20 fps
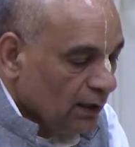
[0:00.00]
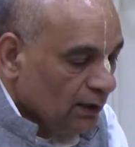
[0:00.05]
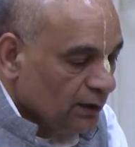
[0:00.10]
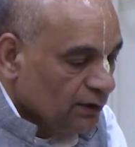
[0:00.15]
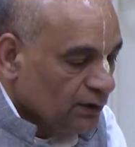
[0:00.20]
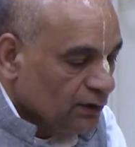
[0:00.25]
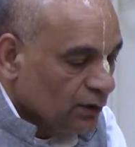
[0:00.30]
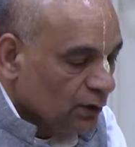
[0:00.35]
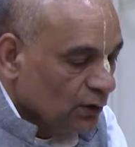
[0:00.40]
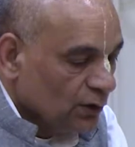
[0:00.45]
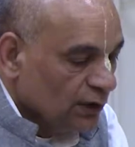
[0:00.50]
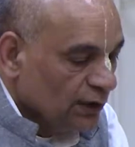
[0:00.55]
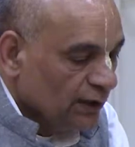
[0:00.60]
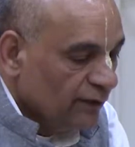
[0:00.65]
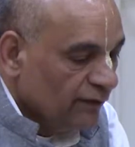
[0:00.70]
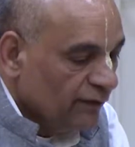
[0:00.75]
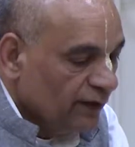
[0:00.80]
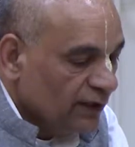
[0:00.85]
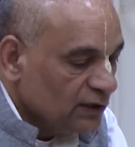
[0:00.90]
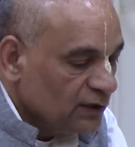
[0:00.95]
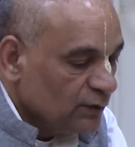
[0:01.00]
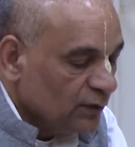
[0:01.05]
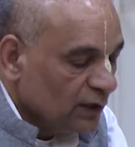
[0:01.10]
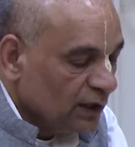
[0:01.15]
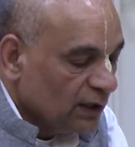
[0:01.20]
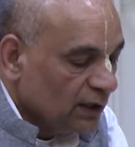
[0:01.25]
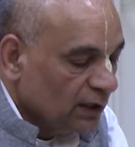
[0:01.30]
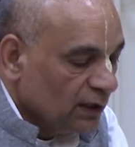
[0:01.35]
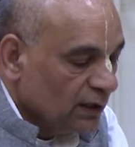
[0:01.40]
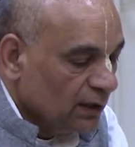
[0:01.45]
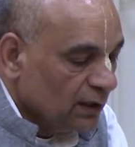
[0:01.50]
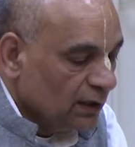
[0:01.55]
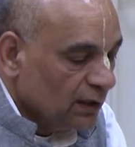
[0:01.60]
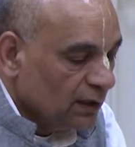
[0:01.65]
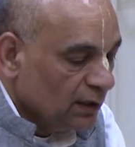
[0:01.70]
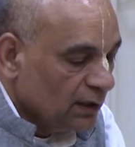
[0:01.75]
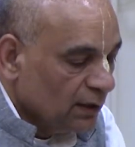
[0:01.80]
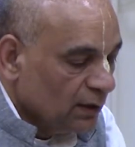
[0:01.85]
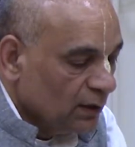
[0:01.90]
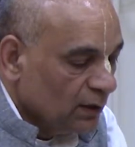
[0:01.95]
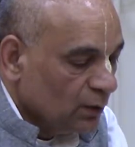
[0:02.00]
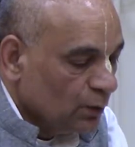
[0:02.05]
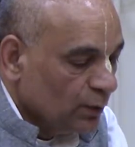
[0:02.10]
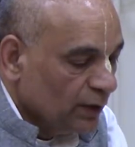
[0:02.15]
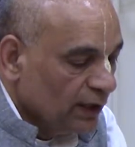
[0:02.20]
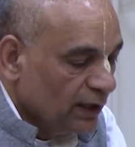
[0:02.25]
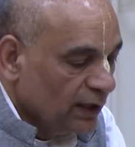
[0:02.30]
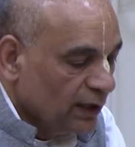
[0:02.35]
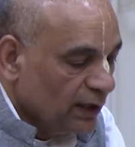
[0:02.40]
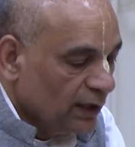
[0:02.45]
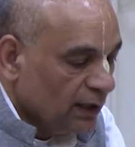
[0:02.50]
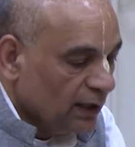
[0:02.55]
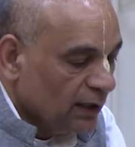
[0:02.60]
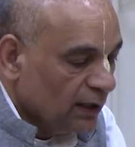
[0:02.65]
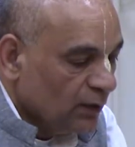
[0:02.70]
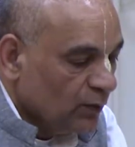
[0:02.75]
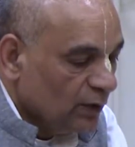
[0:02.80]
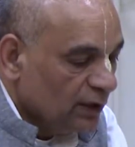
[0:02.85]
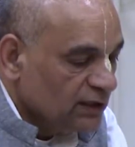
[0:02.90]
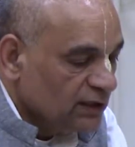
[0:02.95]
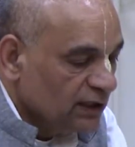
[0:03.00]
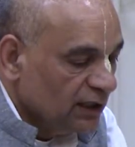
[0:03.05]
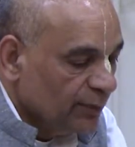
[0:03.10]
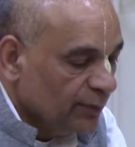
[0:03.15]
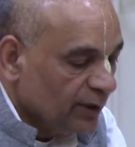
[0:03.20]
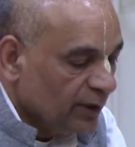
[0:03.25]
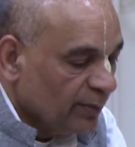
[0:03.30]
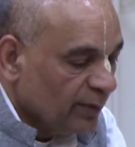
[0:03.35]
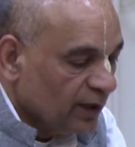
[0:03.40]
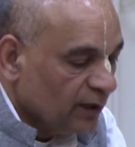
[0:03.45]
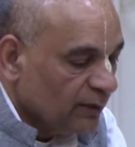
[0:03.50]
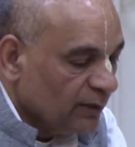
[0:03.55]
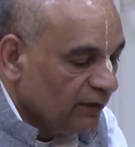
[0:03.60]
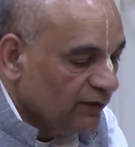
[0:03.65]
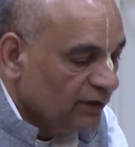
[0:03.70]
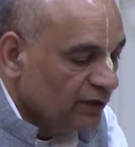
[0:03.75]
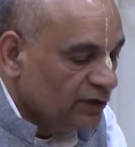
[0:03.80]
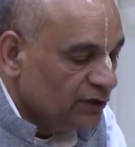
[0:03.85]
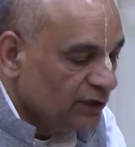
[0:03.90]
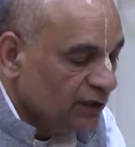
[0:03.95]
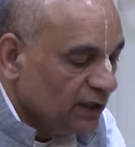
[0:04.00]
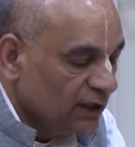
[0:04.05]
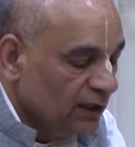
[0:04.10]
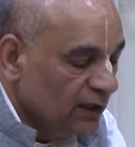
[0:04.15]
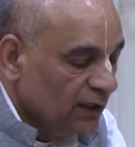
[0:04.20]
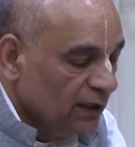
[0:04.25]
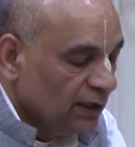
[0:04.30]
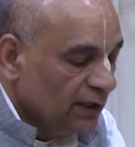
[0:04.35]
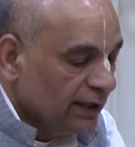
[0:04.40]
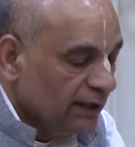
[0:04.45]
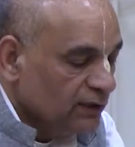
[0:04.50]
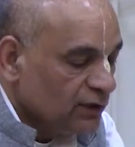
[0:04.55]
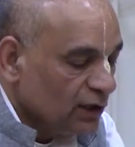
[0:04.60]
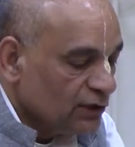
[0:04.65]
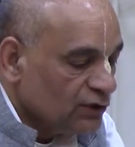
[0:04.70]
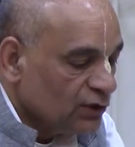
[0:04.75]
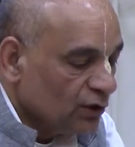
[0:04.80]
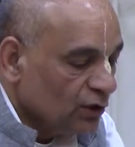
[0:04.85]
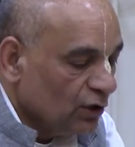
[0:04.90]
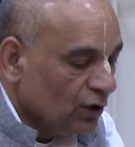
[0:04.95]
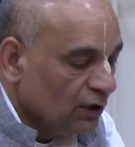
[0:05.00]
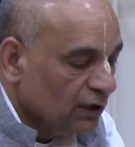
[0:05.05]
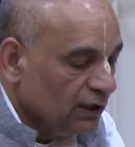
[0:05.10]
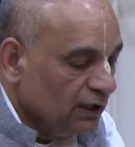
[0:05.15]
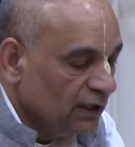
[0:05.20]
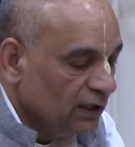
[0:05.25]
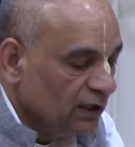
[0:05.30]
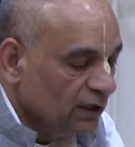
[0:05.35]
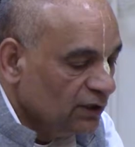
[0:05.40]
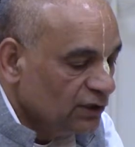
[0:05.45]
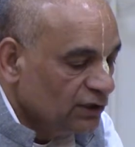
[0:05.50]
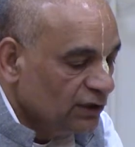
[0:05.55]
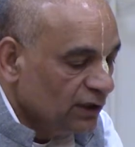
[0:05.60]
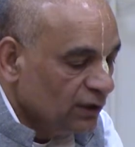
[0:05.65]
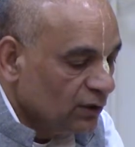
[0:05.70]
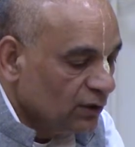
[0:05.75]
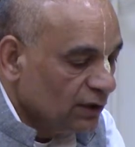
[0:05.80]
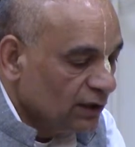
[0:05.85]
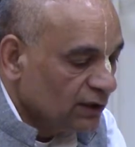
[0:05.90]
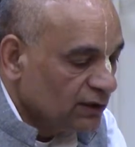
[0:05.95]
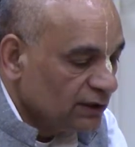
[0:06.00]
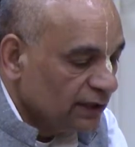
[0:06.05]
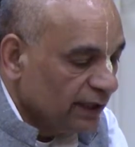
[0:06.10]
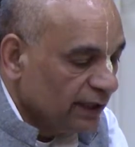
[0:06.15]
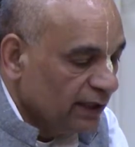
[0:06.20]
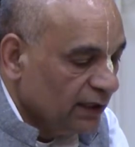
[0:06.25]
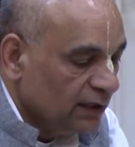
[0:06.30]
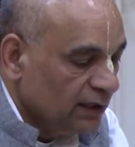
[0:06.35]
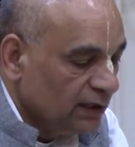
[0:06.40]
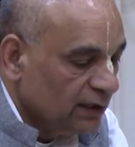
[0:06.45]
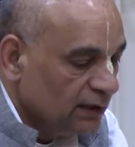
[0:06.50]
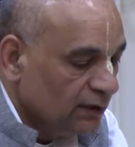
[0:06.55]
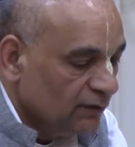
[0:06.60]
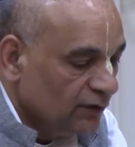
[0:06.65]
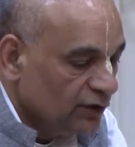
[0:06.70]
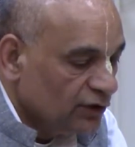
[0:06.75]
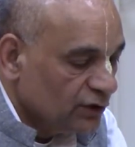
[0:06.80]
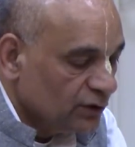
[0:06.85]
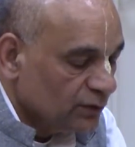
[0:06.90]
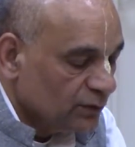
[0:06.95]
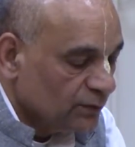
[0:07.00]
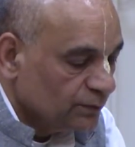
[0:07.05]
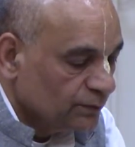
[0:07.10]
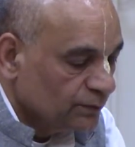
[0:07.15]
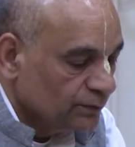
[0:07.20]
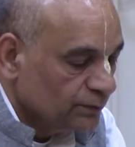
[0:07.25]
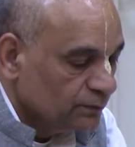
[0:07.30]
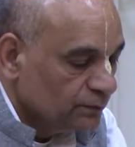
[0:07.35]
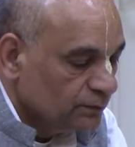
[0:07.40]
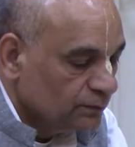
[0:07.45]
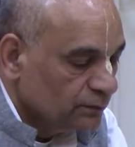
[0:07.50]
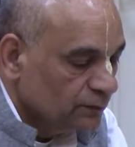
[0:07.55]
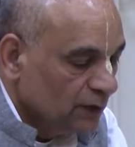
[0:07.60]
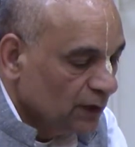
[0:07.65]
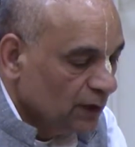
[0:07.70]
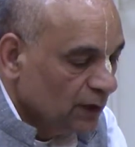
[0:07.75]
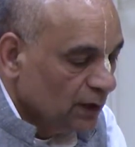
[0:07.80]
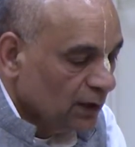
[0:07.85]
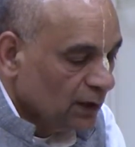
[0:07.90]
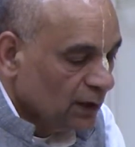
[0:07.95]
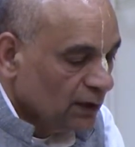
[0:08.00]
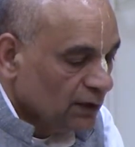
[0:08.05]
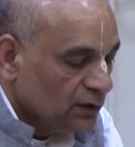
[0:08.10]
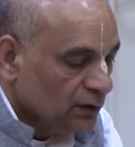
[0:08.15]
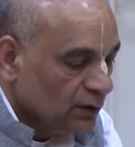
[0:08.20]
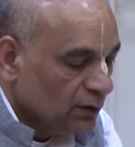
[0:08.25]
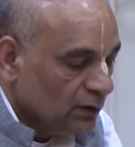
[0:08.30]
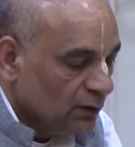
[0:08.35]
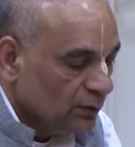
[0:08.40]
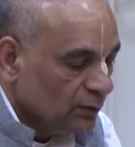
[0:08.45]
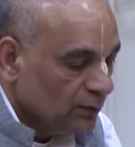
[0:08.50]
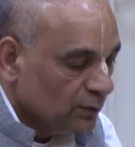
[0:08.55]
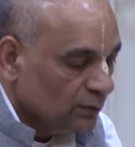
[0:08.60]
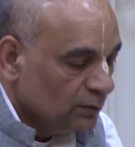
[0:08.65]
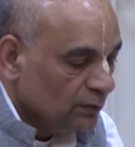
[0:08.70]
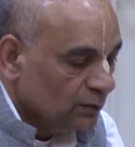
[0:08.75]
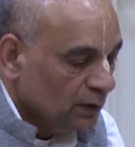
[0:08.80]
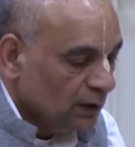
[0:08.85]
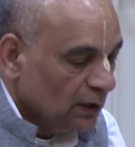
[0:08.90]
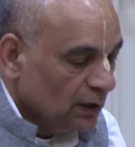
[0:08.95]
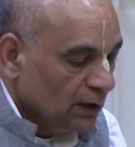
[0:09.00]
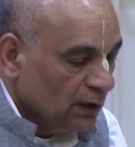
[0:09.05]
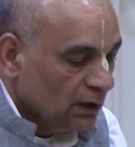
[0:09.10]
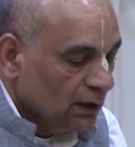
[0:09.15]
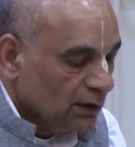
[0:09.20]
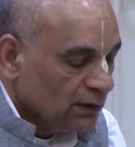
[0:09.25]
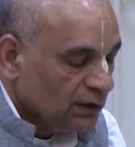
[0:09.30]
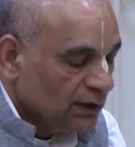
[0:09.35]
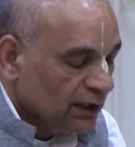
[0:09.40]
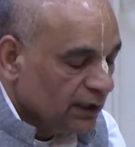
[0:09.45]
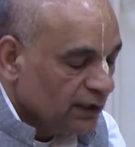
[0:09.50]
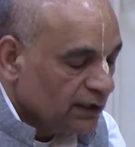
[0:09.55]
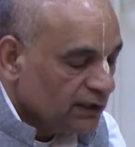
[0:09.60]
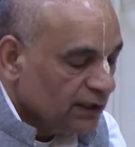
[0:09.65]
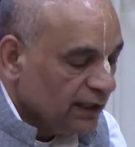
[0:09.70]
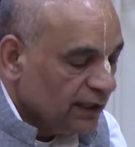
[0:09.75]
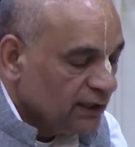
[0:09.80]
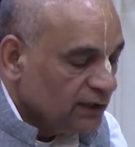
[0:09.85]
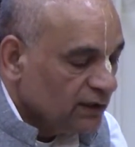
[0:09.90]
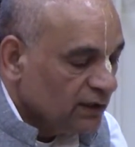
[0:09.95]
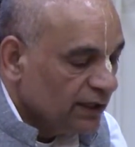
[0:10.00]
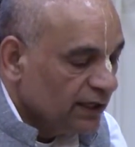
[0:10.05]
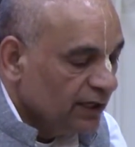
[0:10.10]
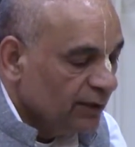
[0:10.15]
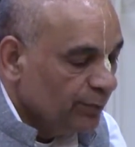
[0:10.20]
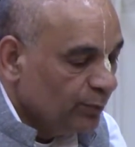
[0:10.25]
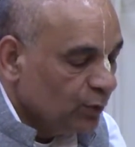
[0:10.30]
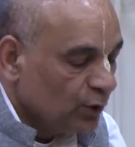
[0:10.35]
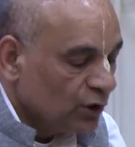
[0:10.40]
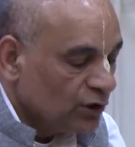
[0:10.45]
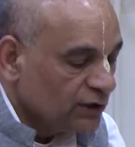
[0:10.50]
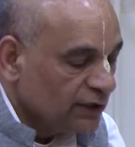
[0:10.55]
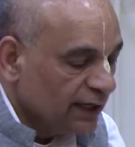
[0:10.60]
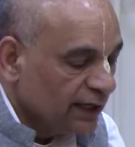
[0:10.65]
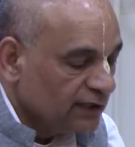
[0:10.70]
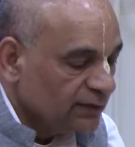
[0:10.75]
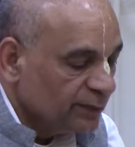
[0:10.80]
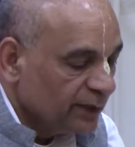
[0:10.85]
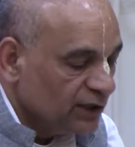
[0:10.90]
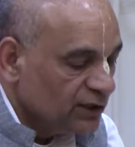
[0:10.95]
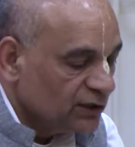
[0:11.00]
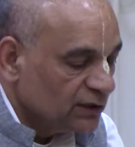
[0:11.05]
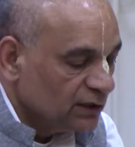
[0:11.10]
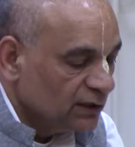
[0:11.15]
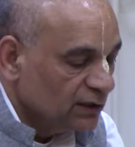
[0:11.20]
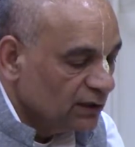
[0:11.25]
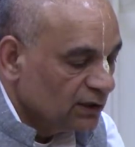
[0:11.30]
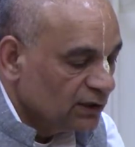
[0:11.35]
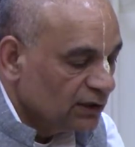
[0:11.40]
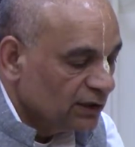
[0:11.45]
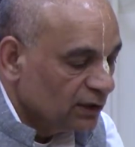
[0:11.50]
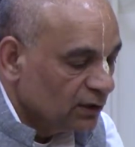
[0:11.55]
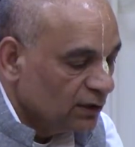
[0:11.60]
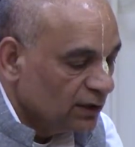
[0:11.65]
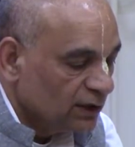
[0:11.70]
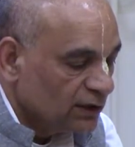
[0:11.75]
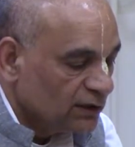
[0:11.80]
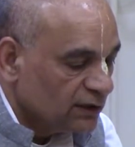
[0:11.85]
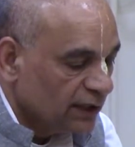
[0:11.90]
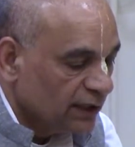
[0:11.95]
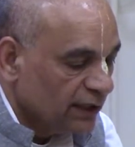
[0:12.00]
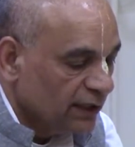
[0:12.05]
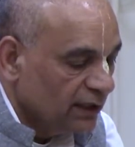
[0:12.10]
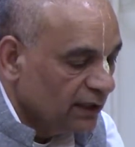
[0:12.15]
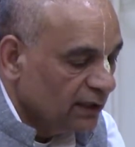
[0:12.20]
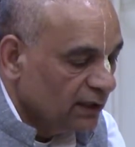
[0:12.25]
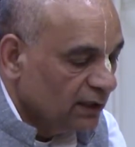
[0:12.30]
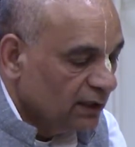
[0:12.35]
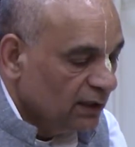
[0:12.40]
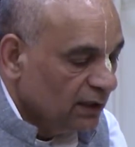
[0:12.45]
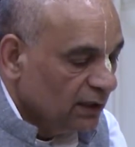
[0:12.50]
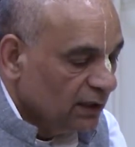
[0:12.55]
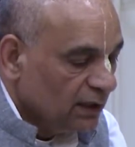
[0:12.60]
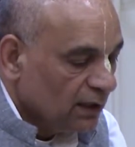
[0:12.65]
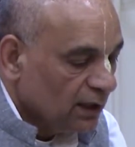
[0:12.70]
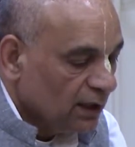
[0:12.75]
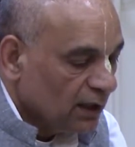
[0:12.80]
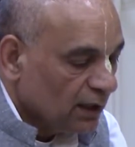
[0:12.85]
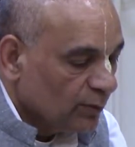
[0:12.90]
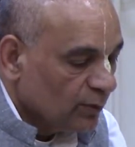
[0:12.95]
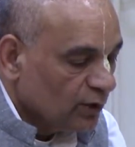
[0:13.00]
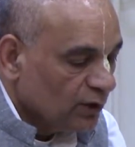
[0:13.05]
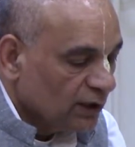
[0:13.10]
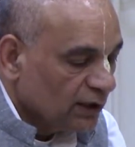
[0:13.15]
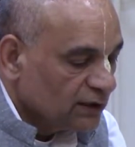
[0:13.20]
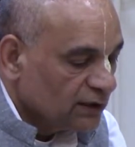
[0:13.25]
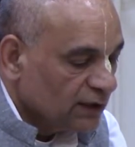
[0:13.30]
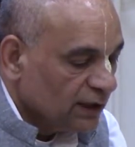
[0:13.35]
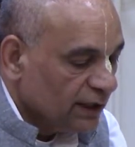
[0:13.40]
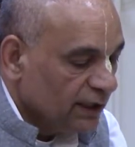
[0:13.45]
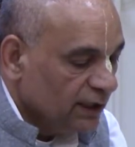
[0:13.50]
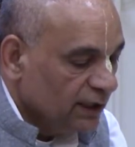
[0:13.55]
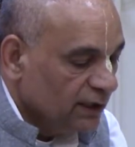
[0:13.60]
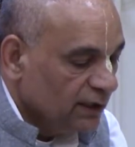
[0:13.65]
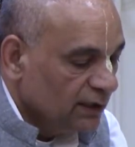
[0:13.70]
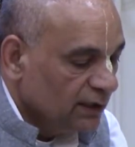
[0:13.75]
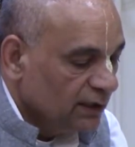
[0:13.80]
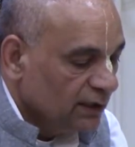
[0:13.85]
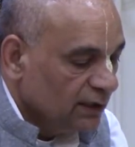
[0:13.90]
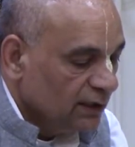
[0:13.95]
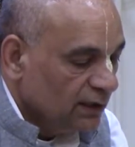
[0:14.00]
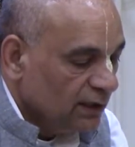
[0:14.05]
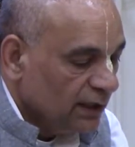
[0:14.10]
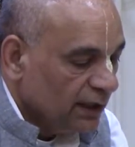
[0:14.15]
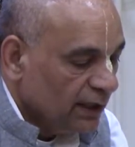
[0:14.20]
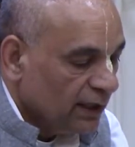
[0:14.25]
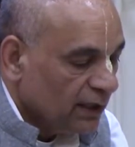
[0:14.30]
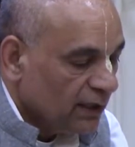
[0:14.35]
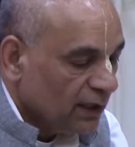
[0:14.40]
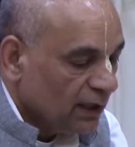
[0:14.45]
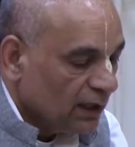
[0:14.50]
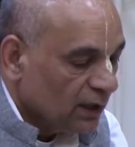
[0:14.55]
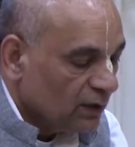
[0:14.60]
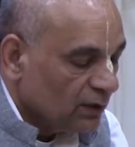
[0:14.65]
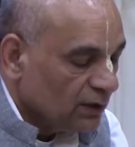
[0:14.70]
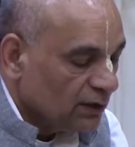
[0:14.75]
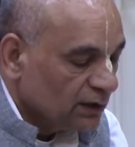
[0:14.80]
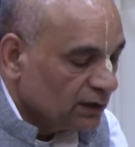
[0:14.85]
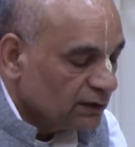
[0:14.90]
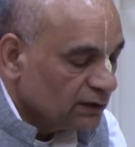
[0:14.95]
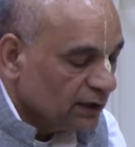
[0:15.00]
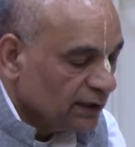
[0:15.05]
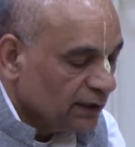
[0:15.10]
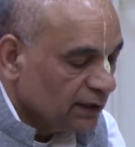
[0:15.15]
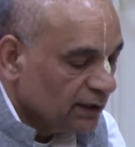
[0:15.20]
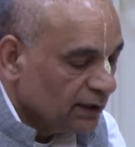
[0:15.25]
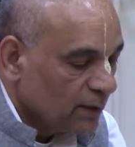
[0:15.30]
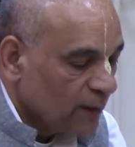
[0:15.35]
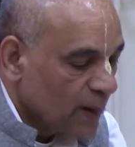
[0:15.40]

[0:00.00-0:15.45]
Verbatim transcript: So the first one we learned was the Paramatma feature, is also called the Kshirodakshayi Vishnu. So Shri Krishna has three Purusha expansion, Kshirodakshayi, Garbhodakashayi and Karanodakashayi.